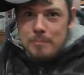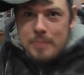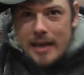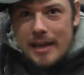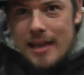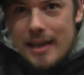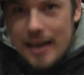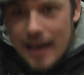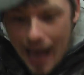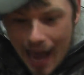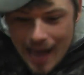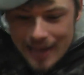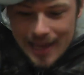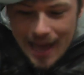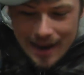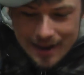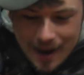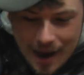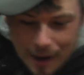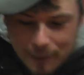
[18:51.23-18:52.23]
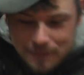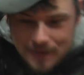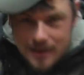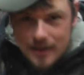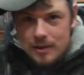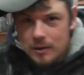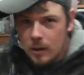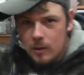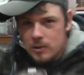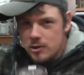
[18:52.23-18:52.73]
I like coffee.
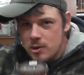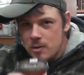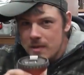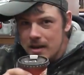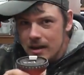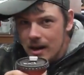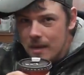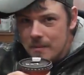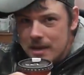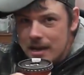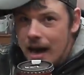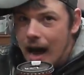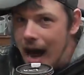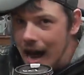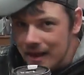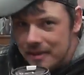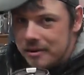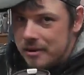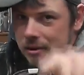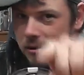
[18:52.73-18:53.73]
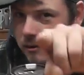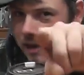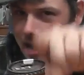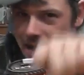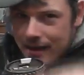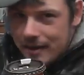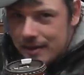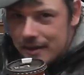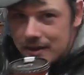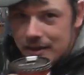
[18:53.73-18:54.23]
Don't zoom in on me. I see you
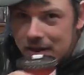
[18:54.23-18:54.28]
lens.